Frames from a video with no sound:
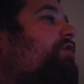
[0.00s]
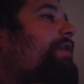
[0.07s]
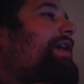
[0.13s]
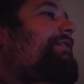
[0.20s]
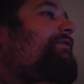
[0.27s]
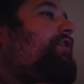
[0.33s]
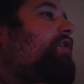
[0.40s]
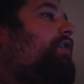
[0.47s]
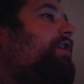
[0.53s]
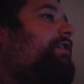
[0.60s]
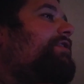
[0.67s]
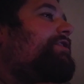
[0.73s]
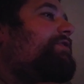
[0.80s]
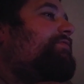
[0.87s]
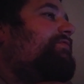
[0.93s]
if
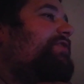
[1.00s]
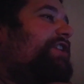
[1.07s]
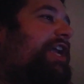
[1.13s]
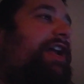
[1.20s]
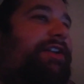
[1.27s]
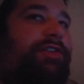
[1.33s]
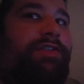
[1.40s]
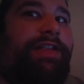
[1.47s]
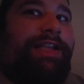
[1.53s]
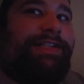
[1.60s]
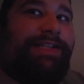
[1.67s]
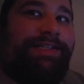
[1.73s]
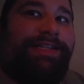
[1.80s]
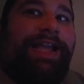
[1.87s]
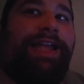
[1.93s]
you're channel is
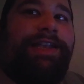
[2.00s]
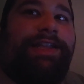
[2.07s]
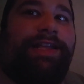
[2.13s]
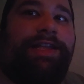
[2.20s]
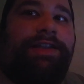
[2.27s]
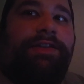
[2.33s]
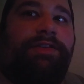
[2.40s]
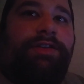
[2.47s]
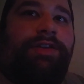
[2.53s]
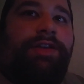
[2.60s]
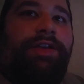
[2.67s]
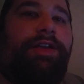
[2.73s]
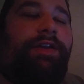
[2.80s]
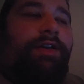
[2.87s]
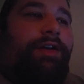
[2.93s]
intended
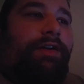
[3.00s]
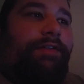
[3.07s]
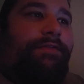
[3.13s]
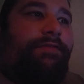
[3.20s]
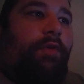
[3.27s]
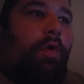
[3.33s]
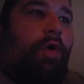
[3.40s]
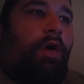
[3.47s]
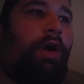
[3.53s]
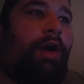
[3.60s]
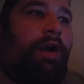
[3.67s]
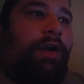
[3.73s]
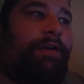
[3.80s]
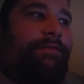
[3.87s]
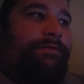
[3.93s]

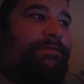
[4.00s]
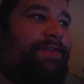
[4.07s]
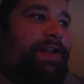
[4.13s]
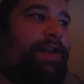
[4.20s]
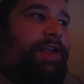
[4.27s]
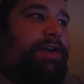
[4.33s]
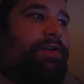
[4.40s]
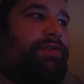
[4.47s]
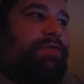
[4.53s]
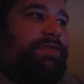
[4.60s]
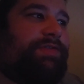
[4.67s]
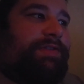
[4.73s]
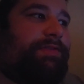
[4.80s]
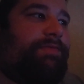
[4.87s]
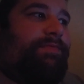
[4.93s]
for
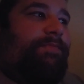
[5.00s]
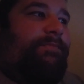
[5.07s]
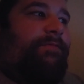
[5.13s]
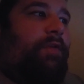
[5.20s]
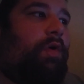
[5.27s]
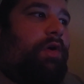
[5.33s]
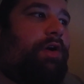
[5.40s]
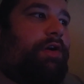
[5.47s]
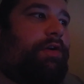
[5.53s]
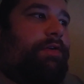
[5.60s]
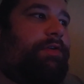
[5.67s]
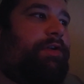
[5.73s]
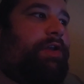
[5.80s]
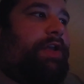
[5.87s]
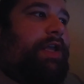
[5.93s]
videos for
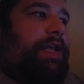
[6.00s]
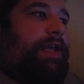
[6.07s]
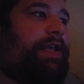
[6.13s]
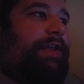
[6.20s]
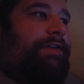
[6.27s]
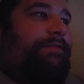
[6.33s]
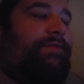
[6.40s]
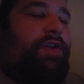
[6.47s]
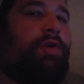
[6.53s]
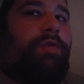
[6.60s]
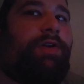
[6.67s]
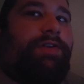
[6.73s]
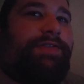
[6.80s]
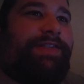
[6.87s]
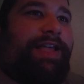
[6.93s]

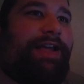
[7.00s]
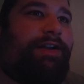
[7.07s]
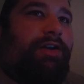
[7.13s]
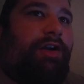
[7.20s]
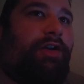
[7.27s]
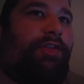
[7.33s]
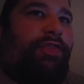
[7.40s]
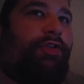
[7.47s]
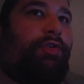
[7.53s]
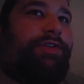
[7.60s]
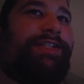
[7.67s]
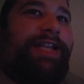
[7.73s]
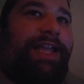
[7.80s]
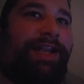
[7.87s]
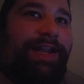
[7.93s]
viewers that are
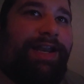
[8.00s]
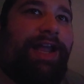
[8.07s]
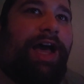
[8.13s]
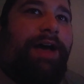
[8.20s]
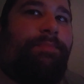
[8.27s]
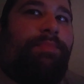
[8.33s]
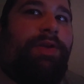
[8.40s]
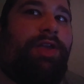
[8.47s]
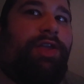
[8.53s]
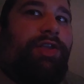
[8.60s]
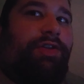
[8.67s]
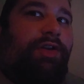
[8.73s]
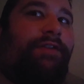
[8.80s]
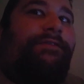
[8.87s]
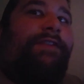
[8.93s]
13 and up,
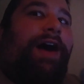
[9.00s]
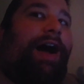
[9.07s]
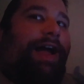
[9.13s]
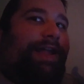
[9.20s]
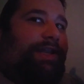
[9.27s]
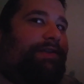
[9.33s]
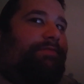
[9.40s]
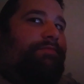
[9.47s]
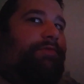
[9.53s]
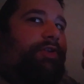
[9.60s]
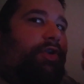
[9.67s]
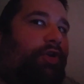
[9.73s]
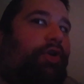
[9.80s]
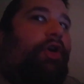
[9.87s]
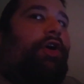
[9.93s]
you're fine.
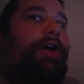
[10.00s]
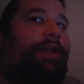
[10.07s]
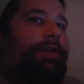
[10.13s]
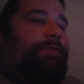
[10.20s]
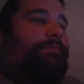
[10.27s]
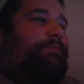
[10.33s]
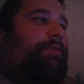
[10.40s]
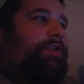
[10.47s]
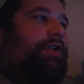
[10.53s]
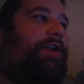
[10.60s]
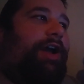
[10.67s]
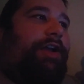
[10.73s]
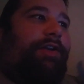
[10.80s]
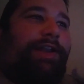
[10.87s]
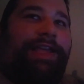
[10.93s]
You're good. You're
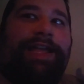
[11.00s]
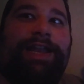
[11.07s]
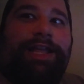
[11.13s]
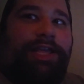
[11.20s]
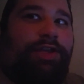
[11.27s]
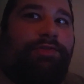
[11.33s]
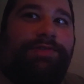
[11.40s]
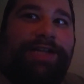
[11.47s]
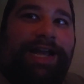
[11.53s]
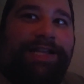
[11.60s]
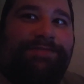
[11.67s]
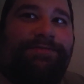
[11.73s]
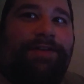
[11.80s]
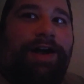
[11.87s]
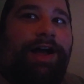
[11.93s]
not going to get a huge
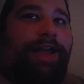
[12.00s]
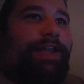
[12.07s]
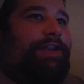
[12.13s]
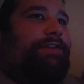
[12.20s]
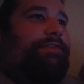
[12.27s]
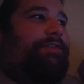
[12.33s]
ass fine.